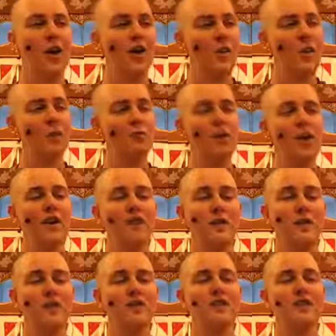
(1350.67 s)
What brought you
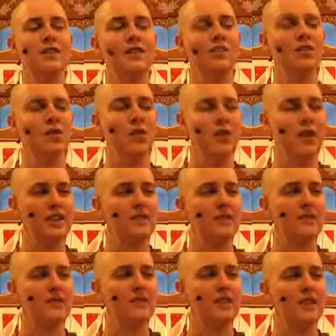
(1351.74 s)
to this retreat,
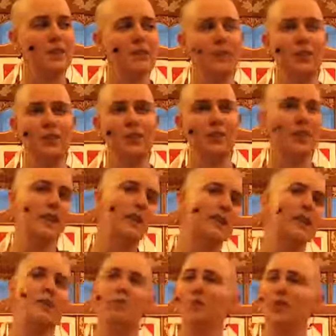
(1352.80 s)
as opposed to any
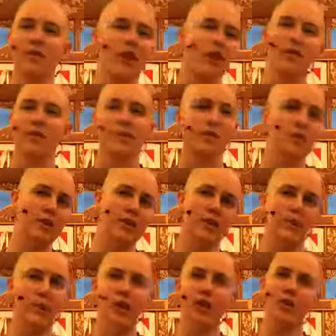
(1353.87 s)
number of other retreats,
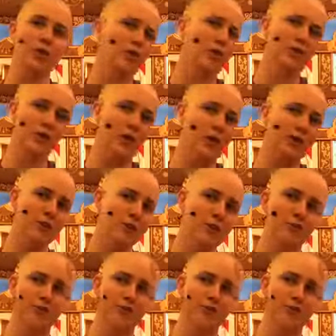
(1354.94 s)
what you could have gone to?